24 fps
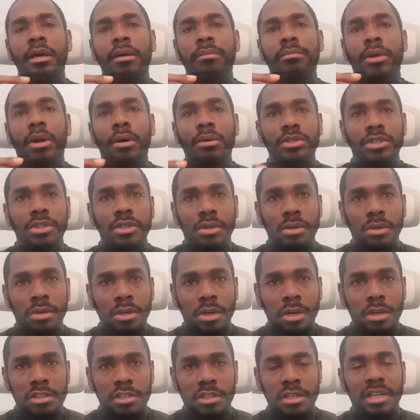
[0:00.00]
but also you're
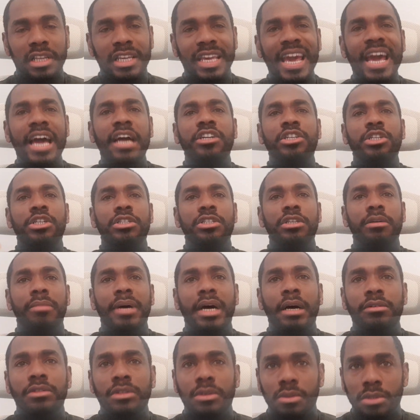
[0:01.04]
constantly anxious
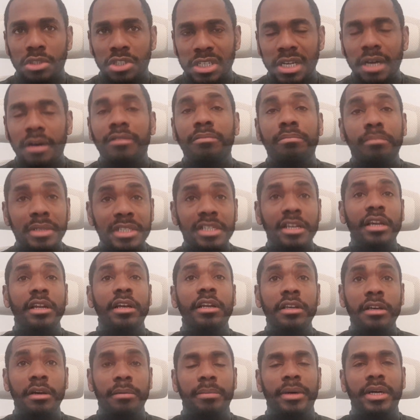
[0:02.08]
about yourself,
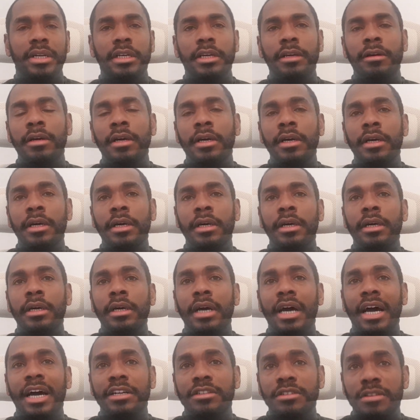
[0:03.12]
particularly your body,
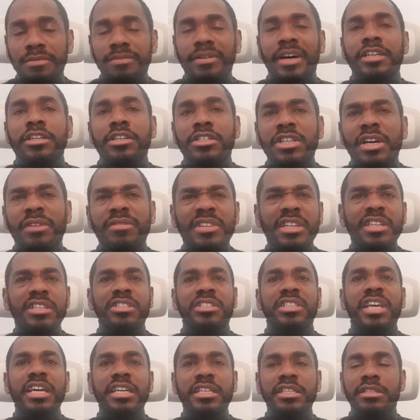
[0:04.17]
and you find yourself in a
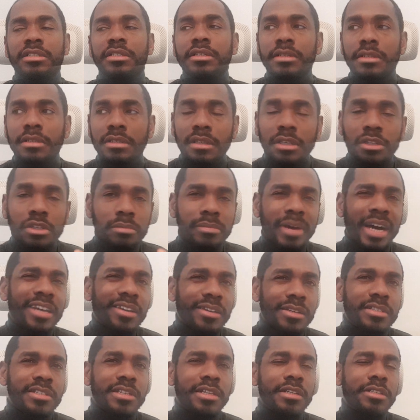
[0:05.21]
state that you might
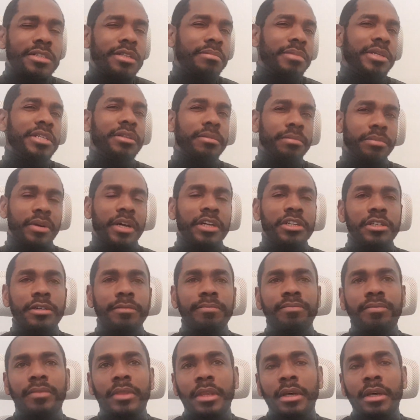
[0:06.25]
consider to be depression,